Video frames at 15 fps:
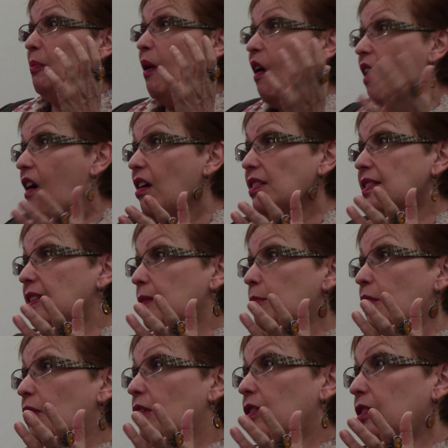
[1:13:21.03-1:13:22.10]

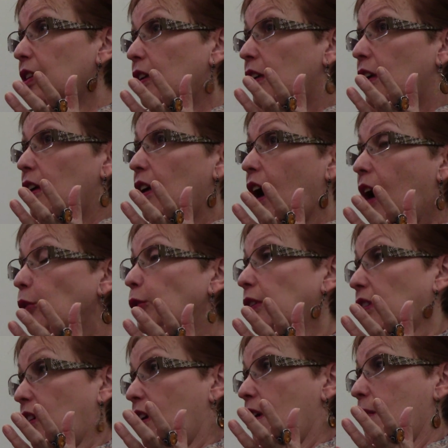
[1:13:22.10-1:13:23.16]
possible
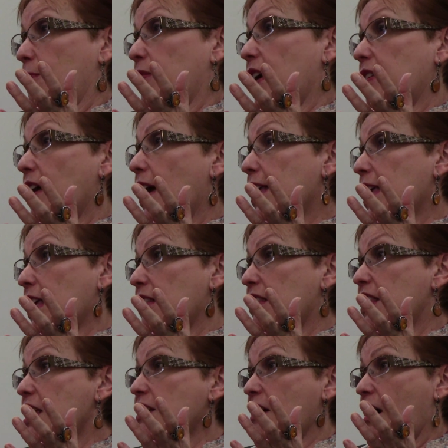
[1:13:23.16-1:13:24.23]
outcome that I
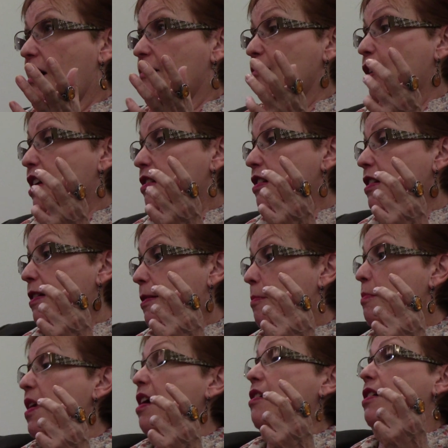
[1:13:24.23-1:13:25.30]
can think of when
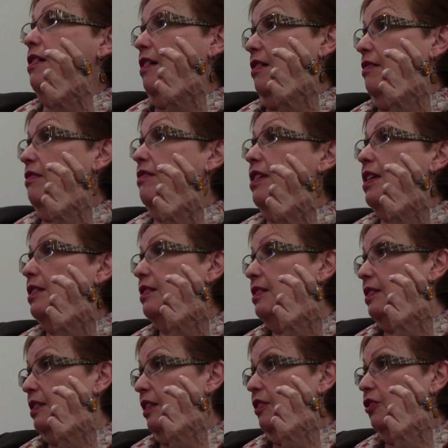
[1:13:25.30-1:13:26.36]
America
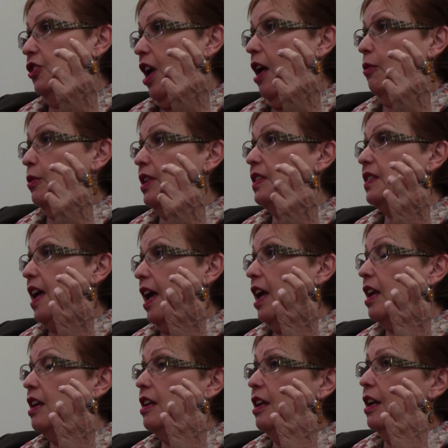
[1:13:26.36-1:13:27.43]
thinks, shall we
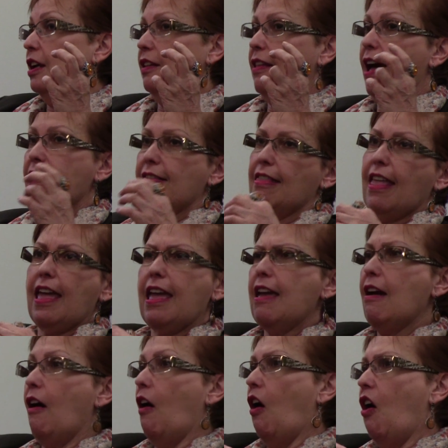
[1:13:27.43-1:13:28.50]
say, that
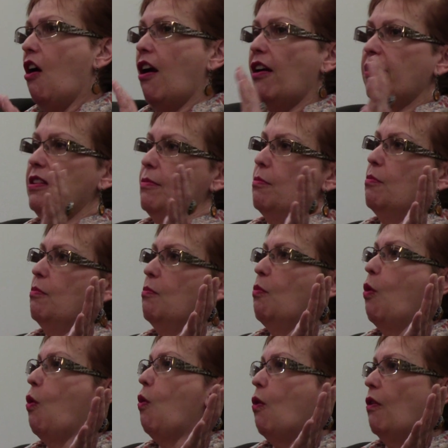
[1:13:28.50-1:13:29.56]
they are the
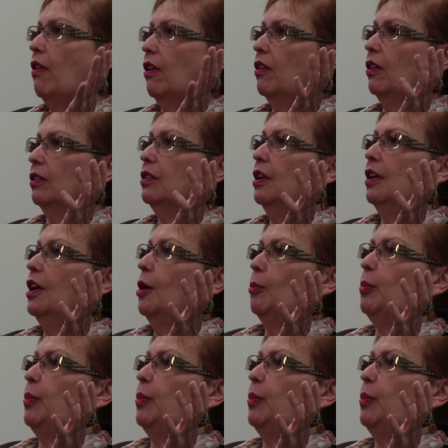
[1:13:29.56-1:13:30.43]
moral